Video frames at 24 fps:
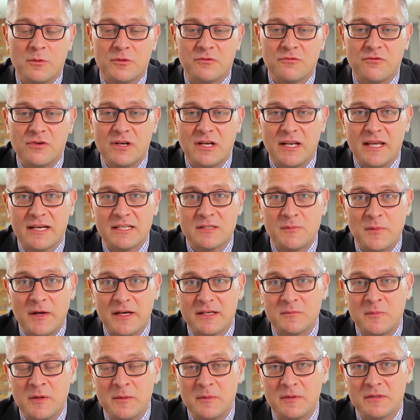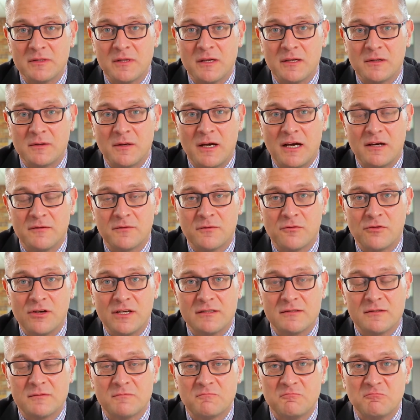would really expect people to have
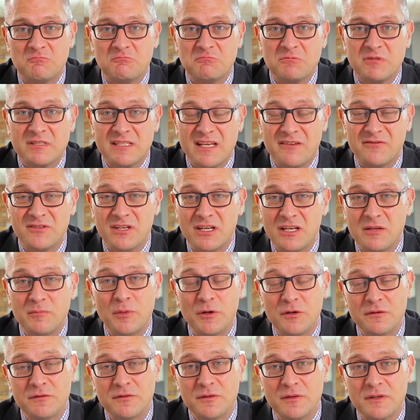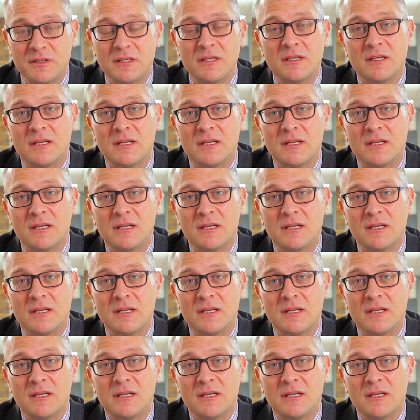grades 7 and above